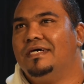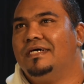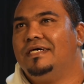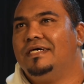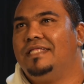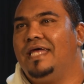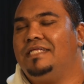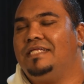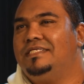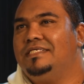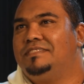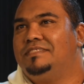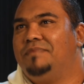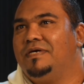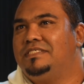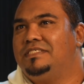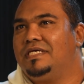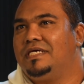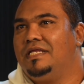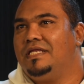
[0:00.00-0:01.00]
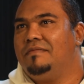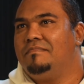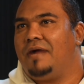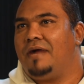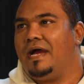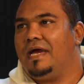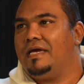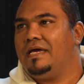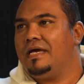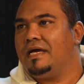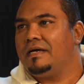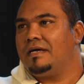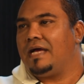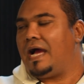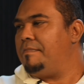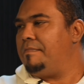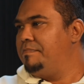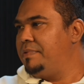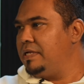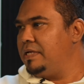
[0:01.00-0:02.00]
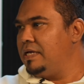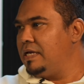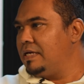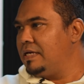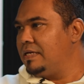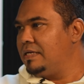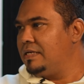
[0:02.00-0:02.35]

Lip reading: that is basically my upbringing,